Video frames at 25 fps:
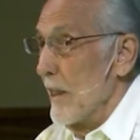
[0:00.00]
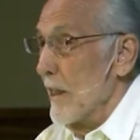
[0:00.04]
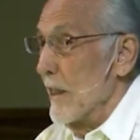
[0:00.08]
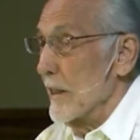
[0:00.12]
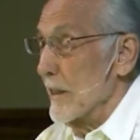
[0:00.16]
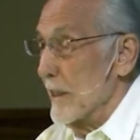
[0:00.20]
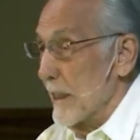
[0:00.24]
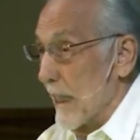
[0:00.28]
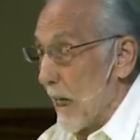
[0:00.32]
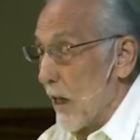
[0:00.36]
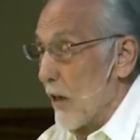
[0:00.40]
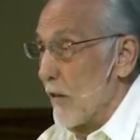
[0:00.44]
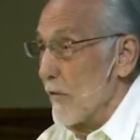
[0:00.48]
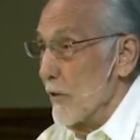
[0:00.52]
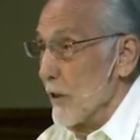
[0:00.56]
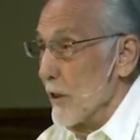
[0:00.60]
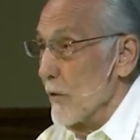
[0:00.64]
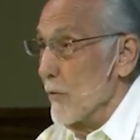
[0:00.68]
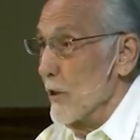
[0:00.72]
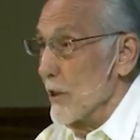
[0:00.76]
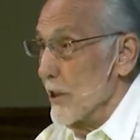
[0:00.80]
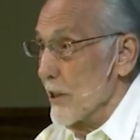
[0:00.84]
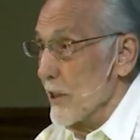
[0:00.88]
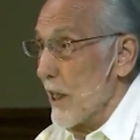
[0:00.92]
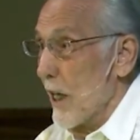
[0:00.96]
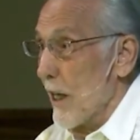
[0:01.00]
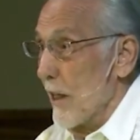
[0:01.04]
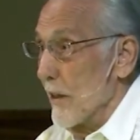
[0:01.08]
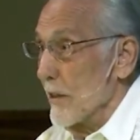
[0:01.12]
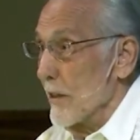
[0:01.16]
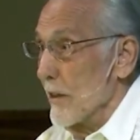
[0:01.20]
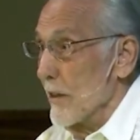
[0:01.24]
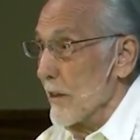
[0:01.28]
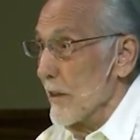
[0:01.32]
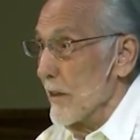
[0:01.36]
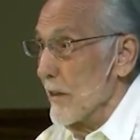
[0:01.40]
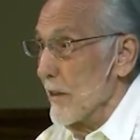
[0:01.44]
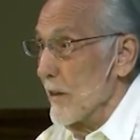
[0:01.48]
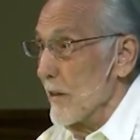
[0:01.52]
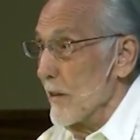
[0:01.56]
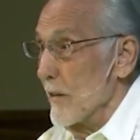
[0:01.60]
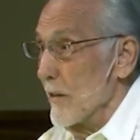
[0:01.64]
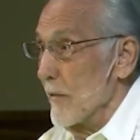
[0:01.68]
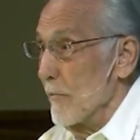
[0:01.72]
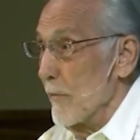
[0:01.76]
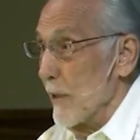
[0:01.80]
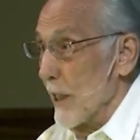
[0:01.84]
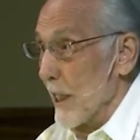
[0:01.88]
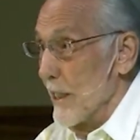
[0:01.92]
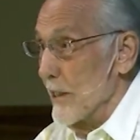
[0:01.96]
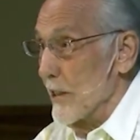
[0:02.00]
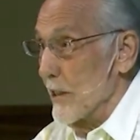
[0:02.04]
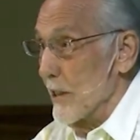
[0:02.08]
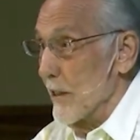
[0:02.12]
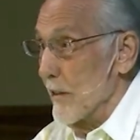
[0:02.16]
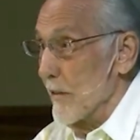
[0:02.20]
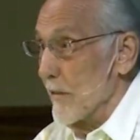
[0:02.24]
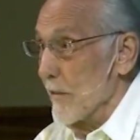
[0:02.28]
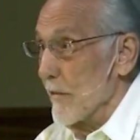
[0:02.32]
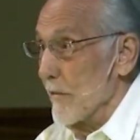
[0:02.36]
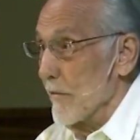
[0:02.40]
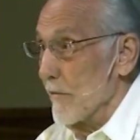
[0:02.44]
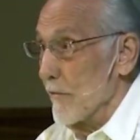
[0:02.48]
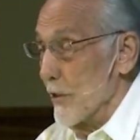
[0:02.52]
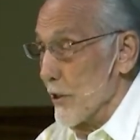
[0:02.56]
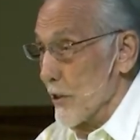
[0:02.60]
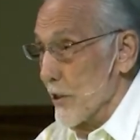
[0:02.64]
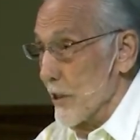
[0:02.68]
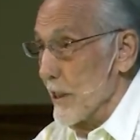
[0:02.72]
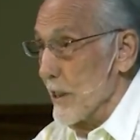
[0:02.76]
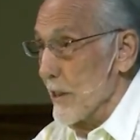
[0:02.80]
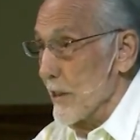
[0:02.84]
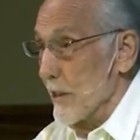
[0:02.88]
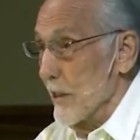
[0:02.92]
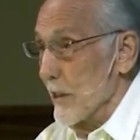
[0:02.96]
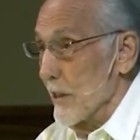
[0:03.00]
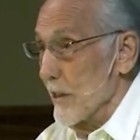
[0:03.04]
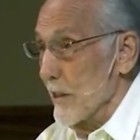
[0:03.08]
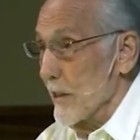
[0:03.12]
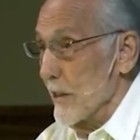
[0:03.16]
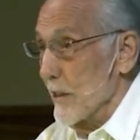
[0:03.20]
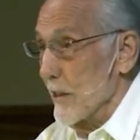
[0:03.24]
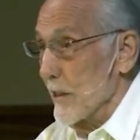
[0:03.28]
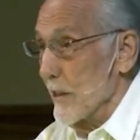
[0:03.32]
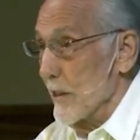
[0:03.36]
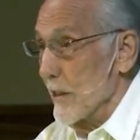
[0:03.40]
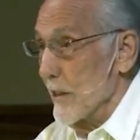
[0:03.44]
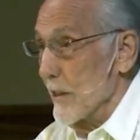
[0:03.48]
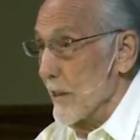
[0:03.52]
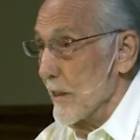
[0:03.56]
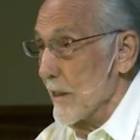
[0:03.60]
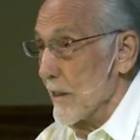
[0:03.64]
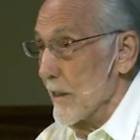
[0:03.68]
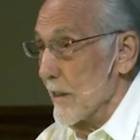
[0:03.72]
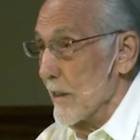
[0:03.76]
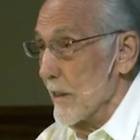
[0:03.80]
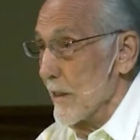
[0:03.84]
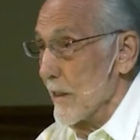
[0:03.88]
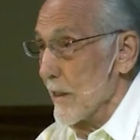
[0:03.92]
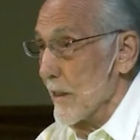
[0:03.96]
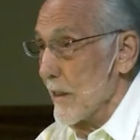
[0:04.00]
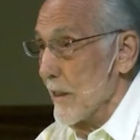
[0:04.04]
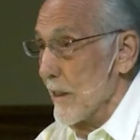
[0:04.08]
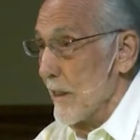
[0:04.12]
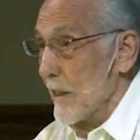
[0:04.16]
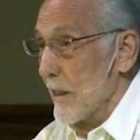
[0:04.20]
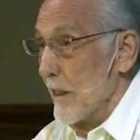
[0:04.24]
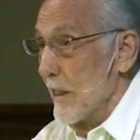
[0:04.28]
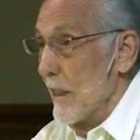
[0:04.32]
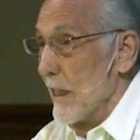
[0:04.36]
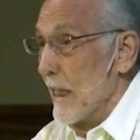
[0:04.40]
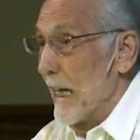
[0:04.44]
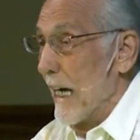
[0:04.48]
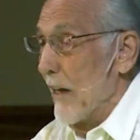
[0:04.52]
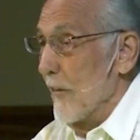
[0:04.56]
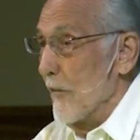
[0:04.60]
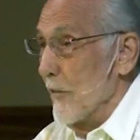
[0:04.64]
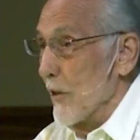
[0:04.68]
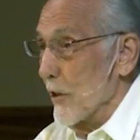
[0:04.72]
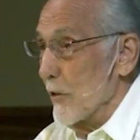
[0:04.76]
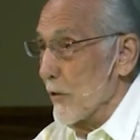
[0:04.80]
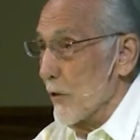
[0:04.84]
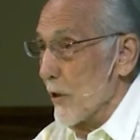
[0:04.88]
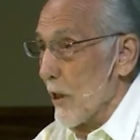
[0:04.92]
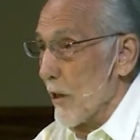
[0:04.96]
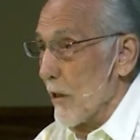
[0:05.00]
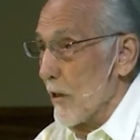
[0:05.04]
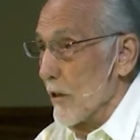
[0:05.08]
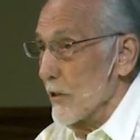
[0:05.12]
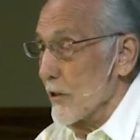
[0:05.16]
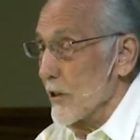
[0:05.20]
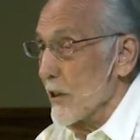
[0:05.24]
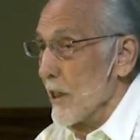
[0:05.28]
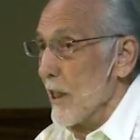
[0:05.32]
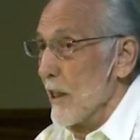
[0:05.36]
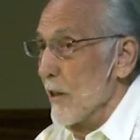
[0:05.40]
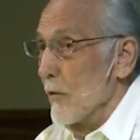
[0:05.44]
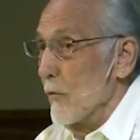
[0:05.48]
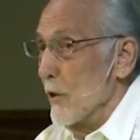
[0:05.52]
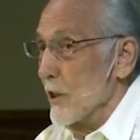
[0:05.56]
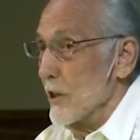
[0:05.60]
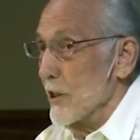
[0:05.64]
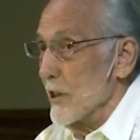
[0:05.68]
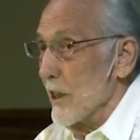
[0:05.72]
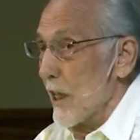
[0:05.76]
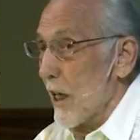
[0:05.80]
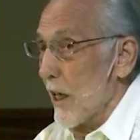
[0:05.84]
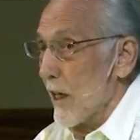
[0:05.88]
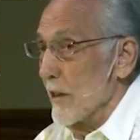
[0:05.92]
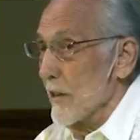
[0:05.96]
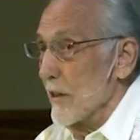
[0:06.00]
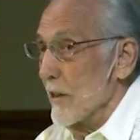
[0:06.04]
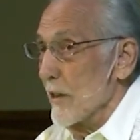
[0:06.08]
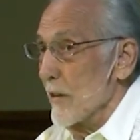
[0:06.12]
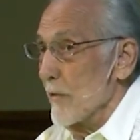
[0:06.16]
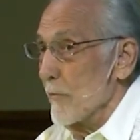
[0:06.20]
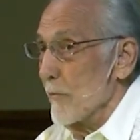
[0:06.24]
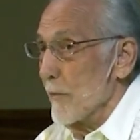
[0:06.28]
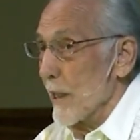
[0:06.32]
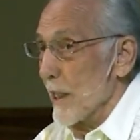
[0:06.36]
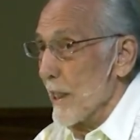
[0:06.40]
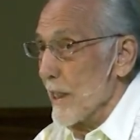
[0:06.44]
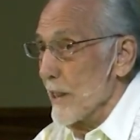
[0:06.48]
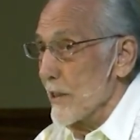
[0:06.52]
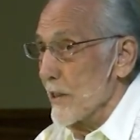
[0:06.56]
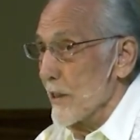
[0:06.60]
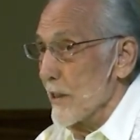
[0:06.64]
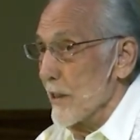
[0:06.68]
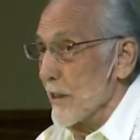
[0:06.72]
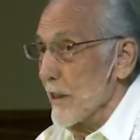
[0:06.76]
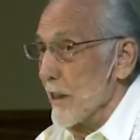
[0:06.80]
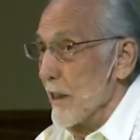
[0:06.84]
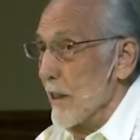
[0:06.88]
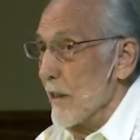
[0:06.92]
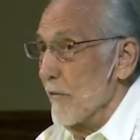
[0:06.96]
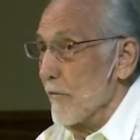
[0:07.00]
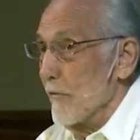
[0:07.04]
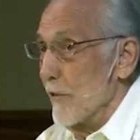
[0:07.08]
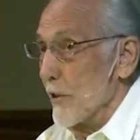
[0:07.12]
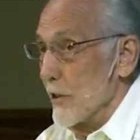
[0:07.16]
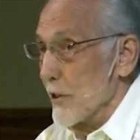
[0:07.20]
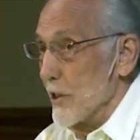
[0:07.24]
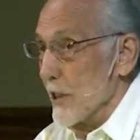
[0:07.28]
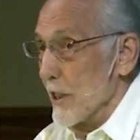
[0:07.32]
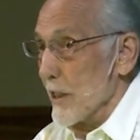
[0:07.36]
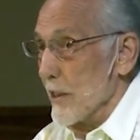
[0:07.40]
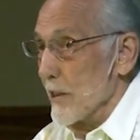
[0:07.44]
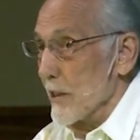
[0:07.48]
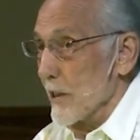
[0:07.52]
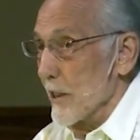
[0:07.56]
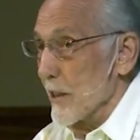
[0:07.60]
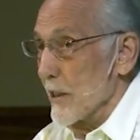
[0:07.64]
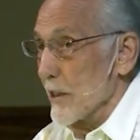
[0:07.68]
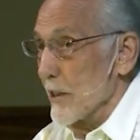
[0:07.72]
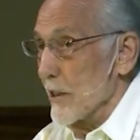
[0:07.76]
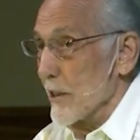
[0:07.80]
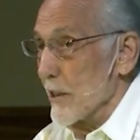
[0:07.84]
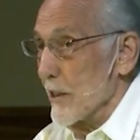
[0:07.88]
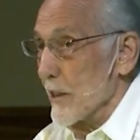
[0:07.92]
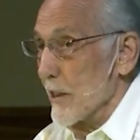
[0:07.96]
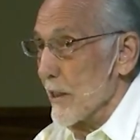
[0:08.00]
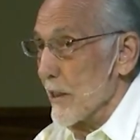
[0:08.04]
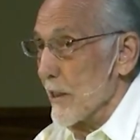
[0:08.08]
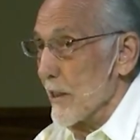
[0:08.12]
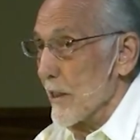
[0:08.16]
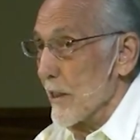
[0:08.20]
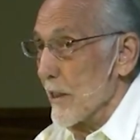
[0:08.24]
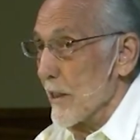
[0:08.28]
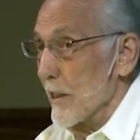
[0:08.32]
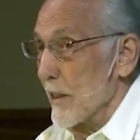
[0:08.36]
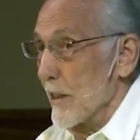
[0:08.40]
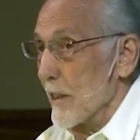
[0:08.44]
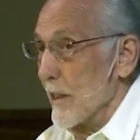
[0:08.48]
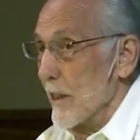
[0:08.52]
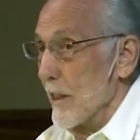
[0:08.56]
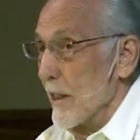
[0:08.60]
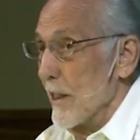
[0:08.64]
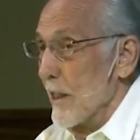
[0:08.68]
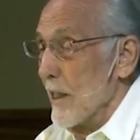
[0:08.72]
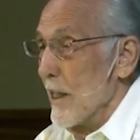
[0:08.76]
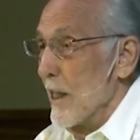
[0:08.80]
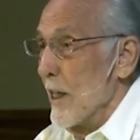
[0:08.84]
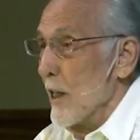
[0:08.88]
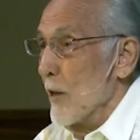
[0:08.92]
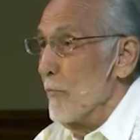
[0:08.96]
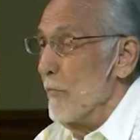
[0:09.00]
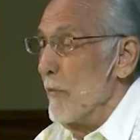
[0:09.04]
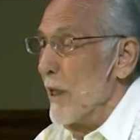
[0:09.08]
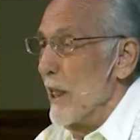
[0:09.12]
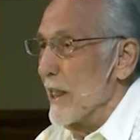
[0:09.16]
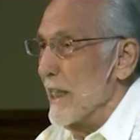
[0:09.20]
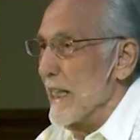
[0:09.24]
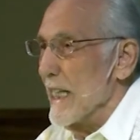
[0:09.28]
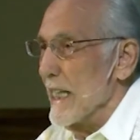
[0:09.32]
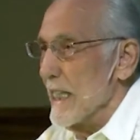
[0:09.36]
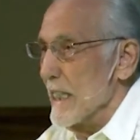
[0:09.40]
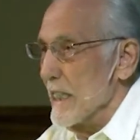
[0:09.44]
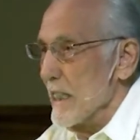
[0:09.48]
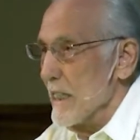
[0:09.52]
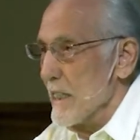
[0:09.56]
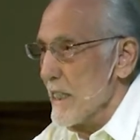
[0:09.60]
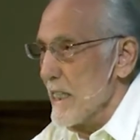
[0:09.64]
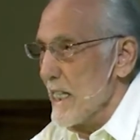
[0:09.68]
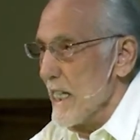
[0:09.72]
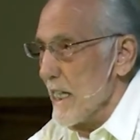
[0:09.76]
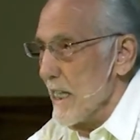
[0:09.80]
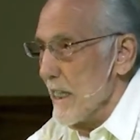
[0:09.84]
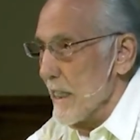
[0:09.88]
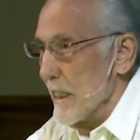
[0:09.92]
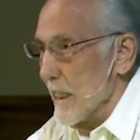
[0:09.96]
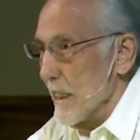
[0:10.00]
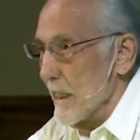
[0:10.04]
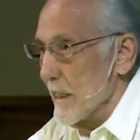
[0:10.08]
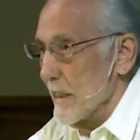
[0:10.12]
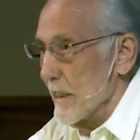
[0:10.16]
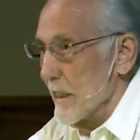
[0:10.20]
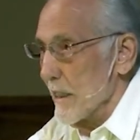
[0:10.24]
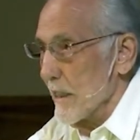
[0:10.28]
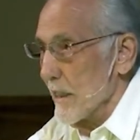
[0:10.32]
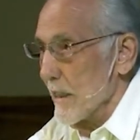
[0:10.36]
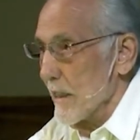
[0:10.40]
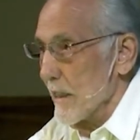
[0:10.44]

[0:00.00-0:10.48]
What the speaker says: Calvary was not pleasant for Jesus. And the cross was not pleasant for Jesus. But he did it.